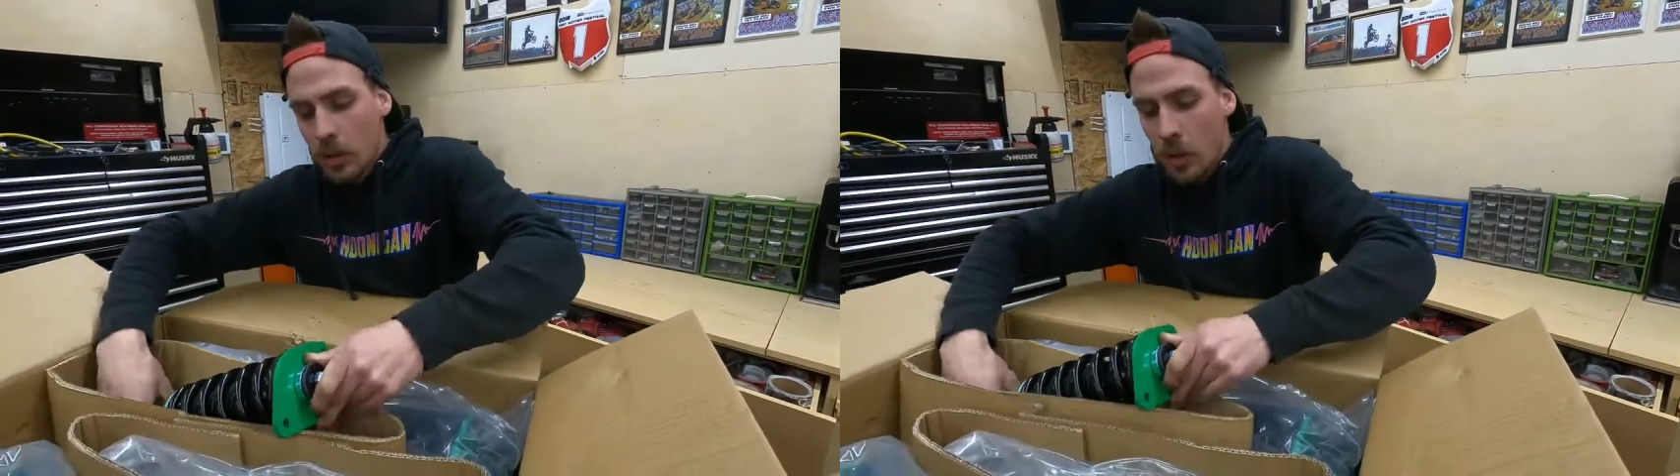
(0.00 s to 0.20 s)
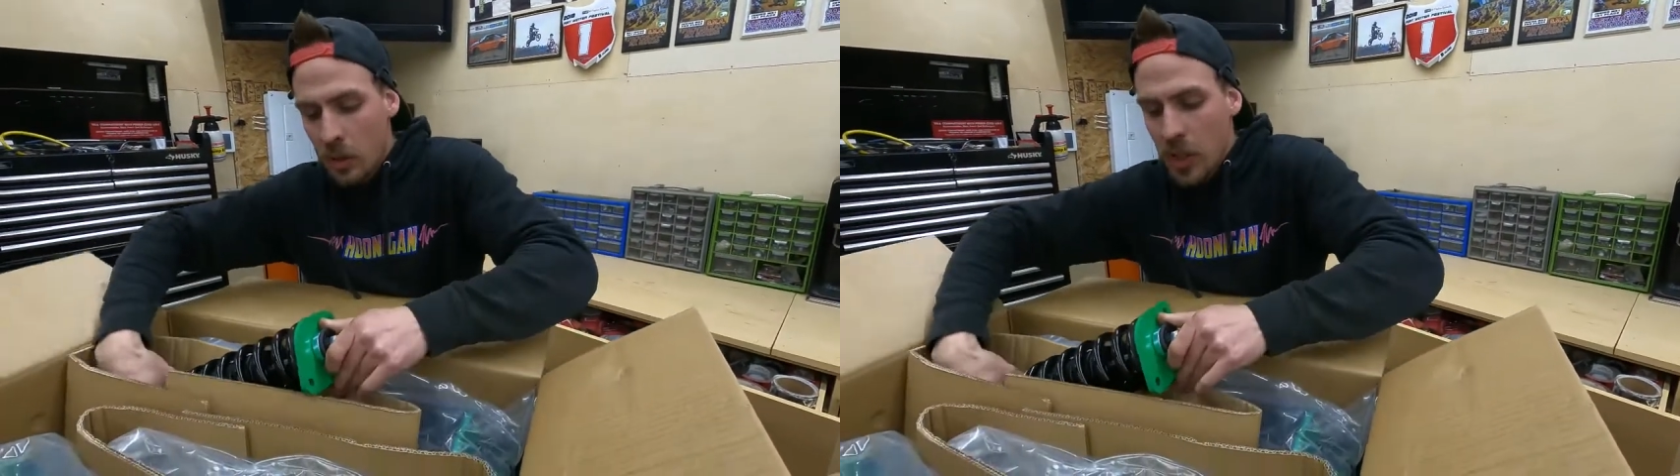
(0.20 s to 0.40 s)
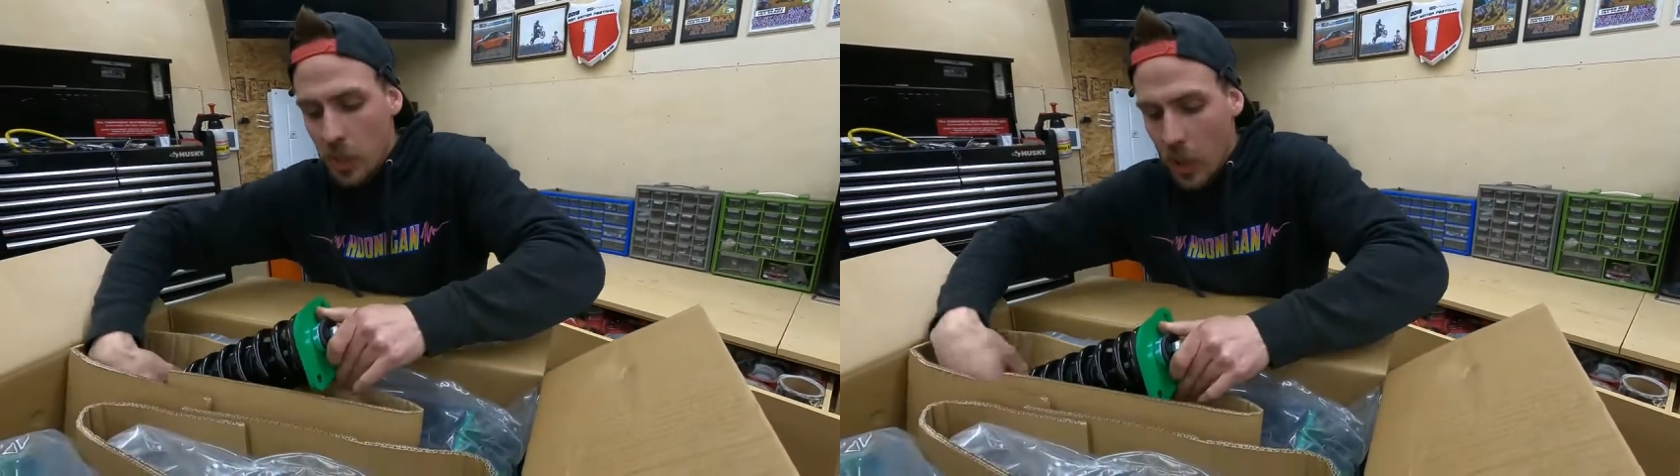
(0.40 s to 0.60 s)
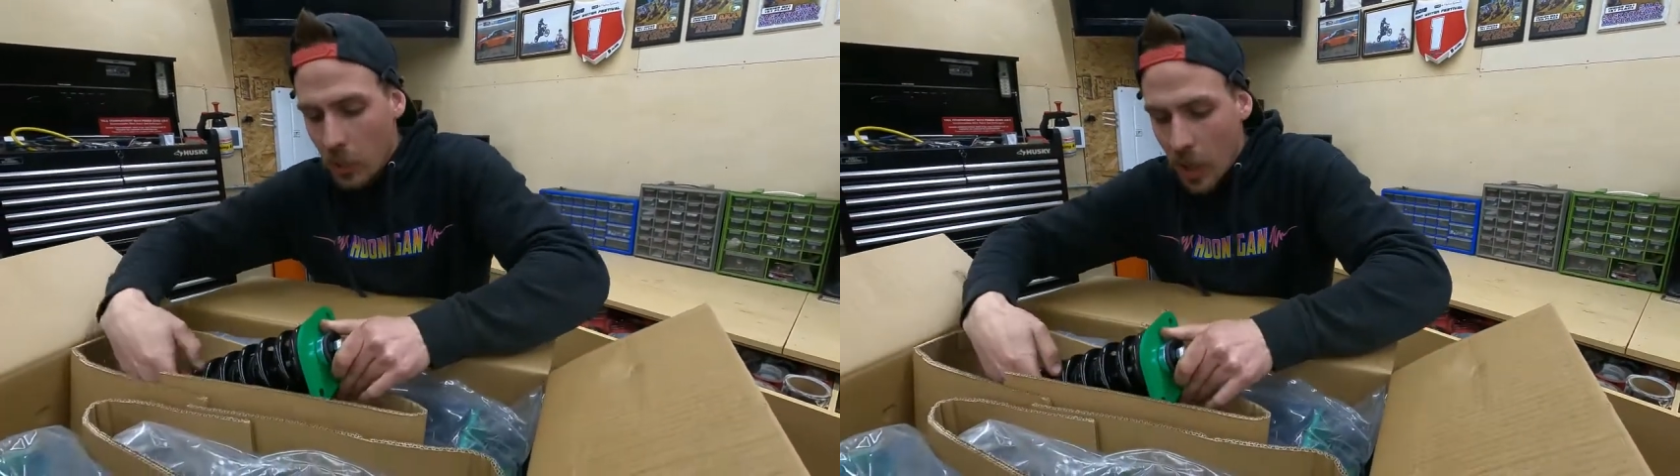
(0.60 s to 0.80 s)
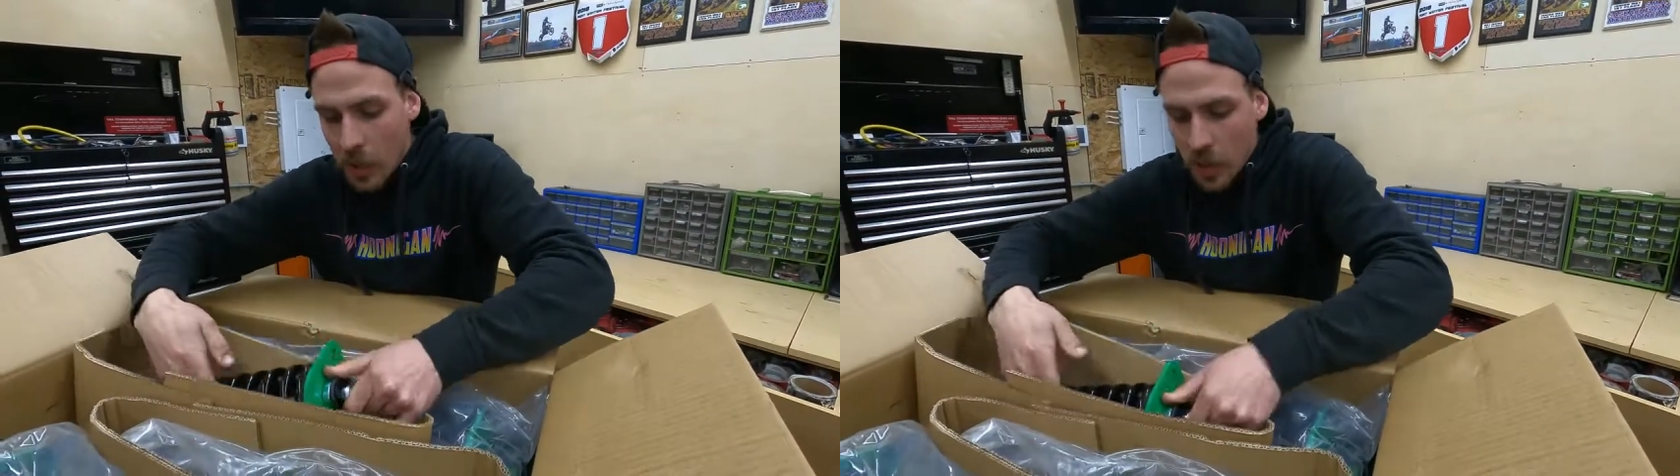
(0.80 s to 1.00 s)
No spring
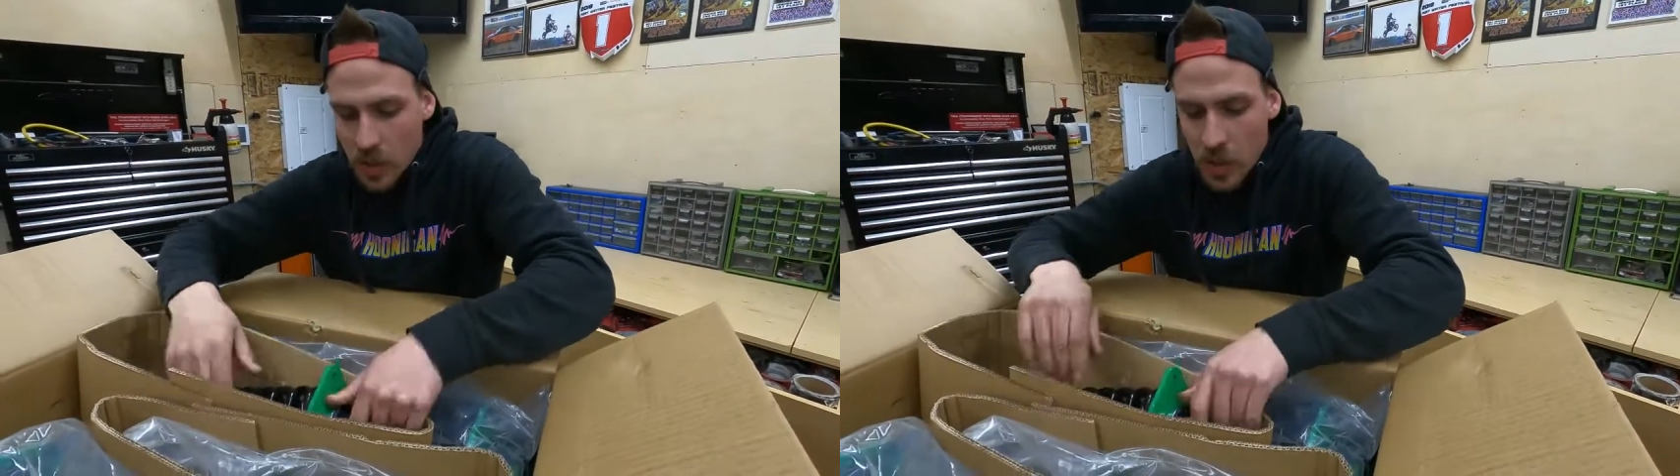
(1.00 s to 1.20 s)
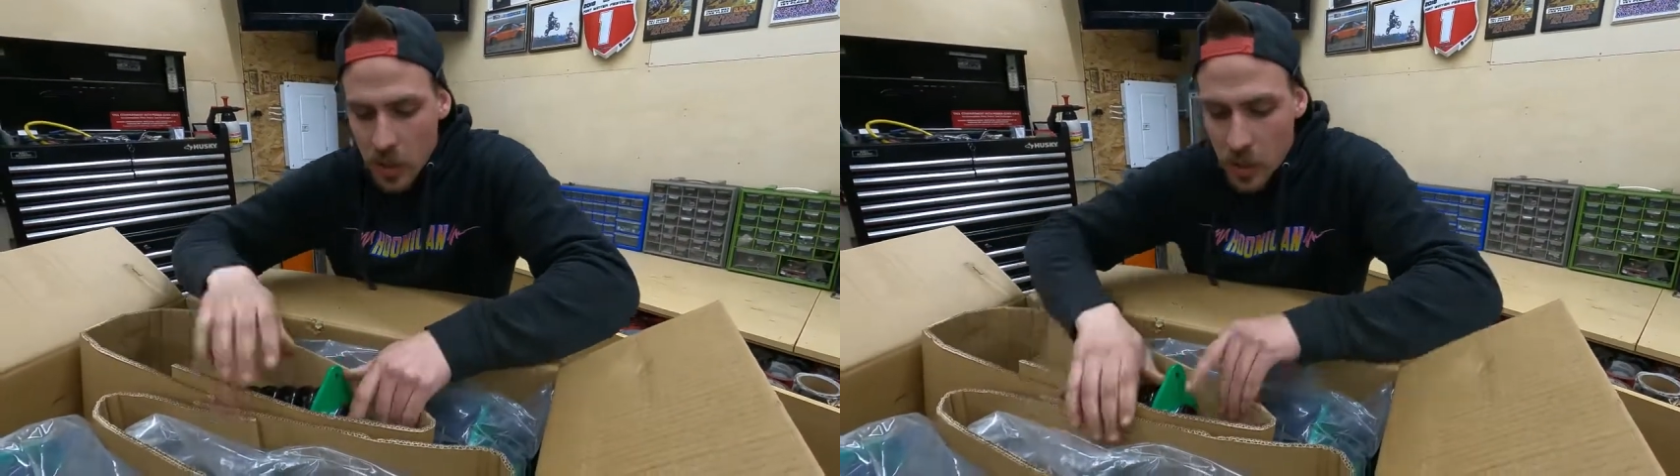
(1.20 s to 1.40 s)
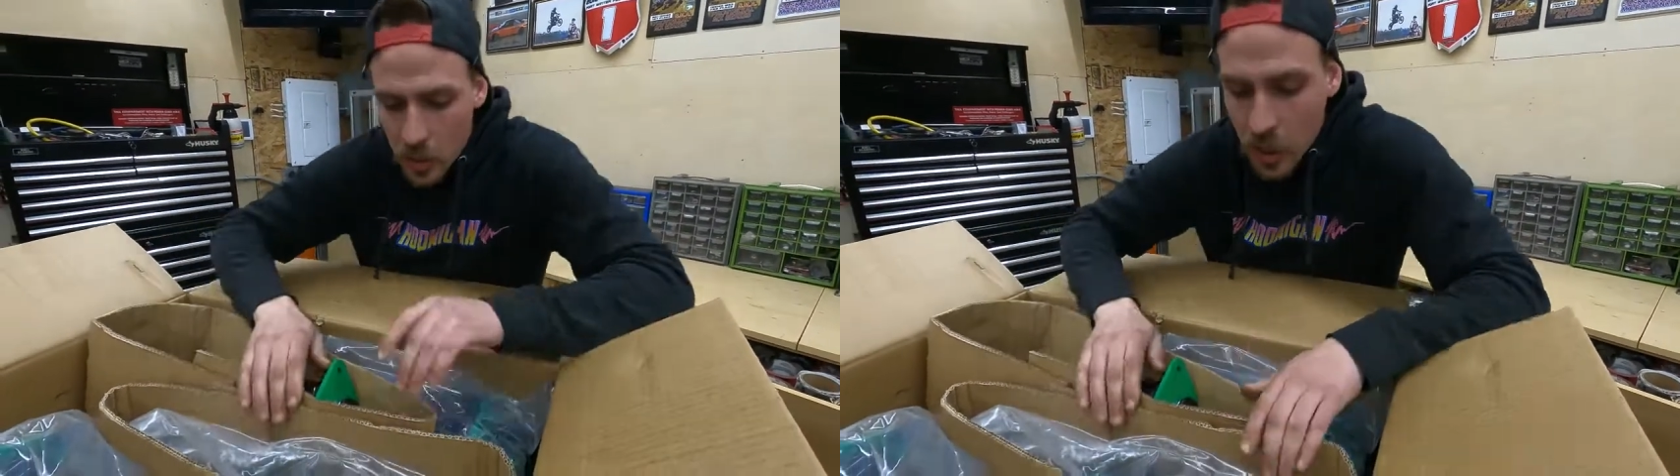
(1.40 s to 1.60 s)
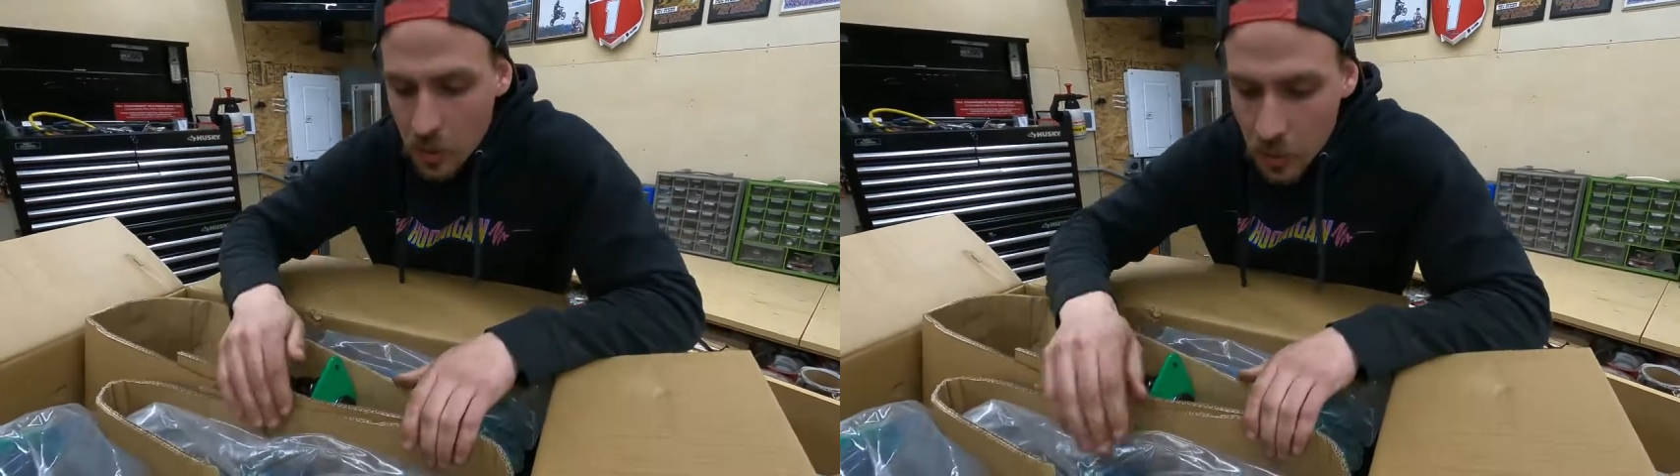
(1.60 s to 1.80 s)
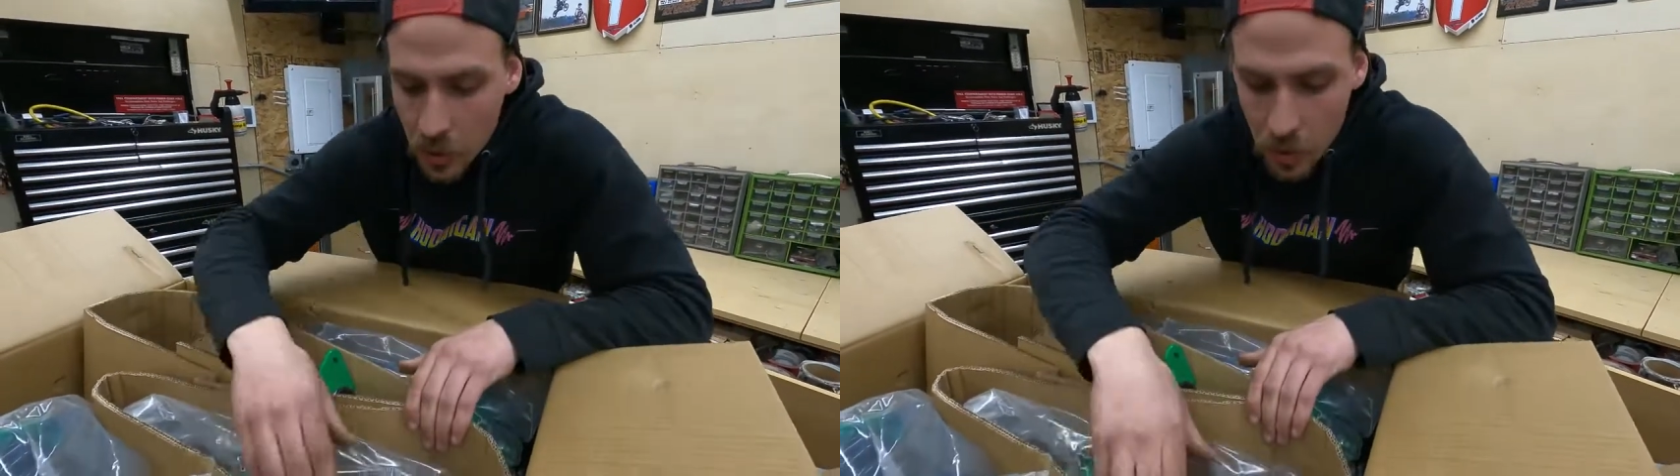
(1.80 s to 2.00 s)
buckets, because we're
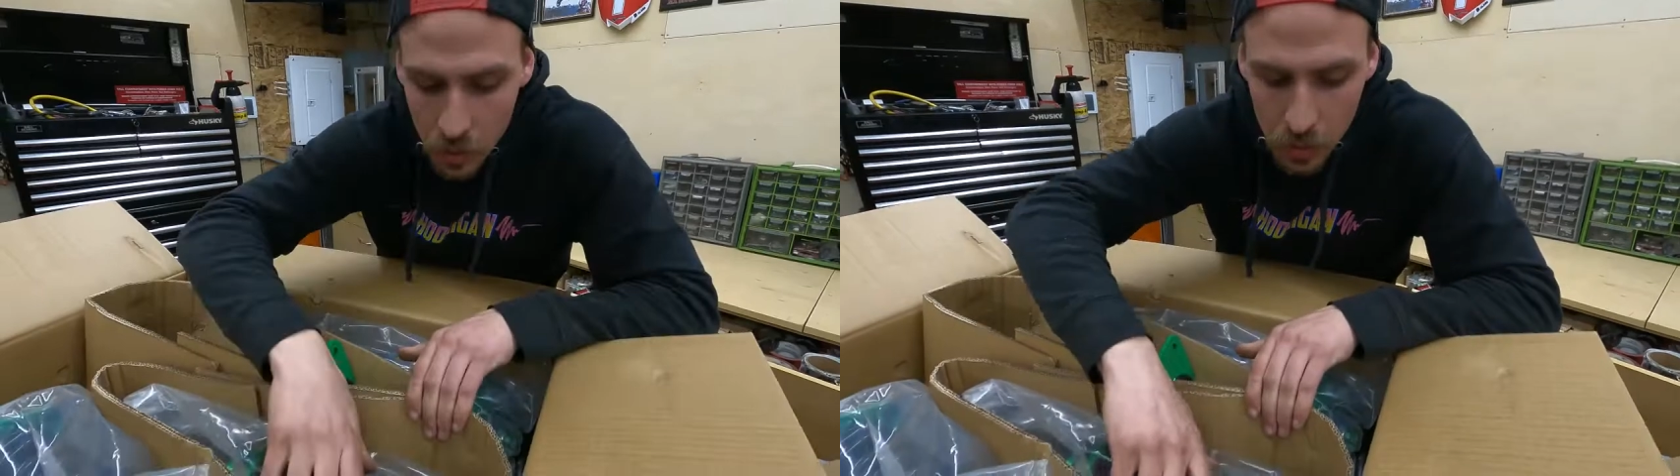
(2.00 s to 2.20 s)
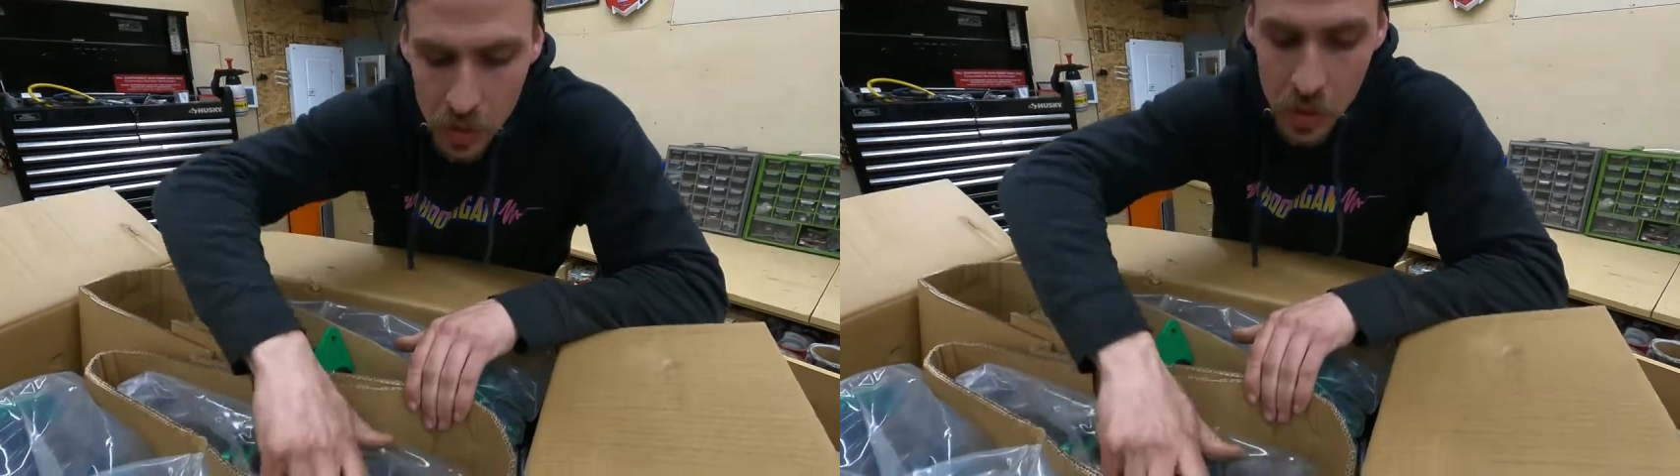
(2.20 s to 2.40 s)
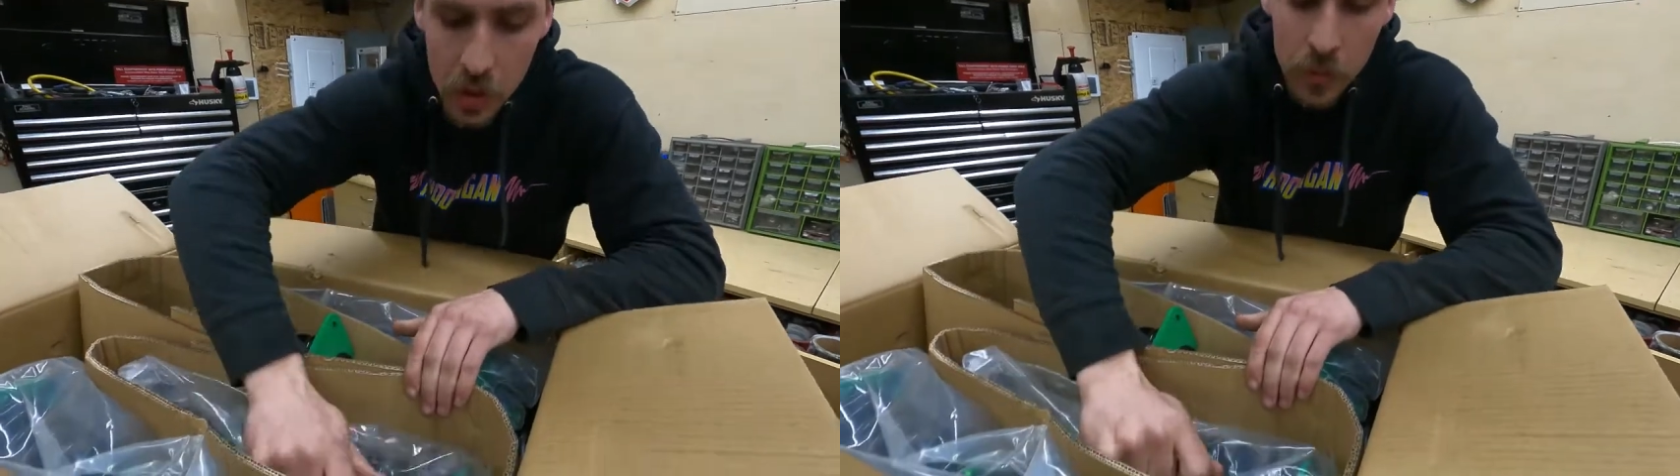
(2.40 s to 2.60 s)
getting rid of those.